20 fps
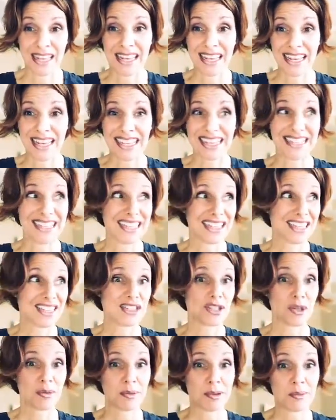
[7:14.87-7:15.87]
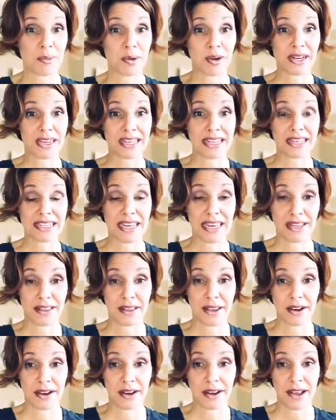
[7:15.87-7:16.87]
Because it gets super boring to stand
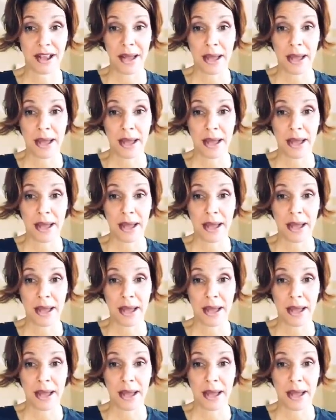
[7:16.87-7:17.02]
there.